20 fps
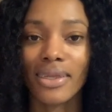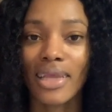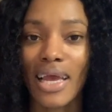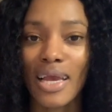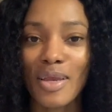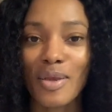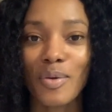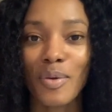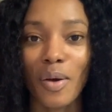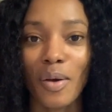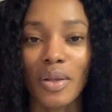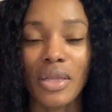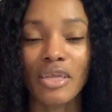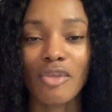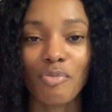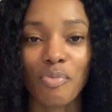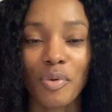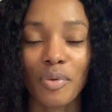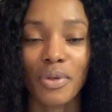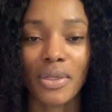Thank you, Holy
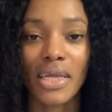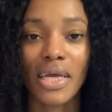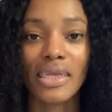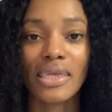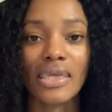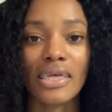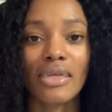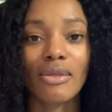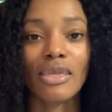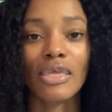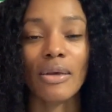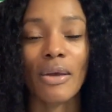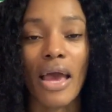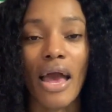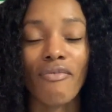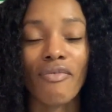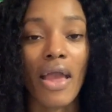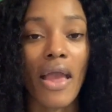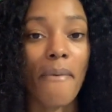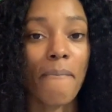Spirit. That's it, to
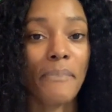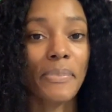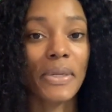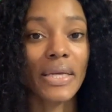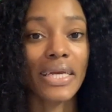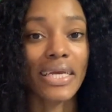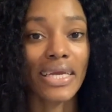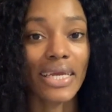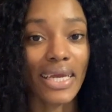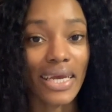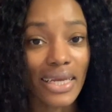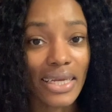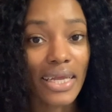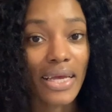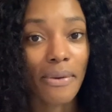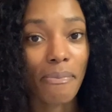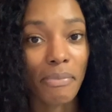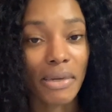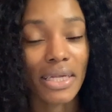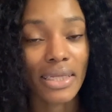have a
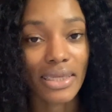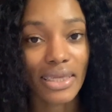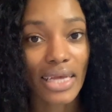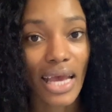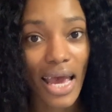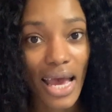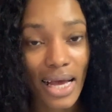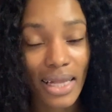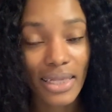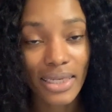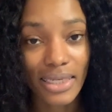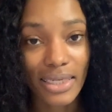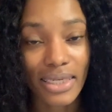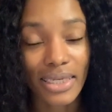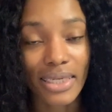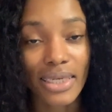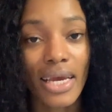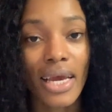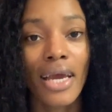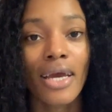beginning
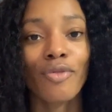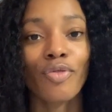mentality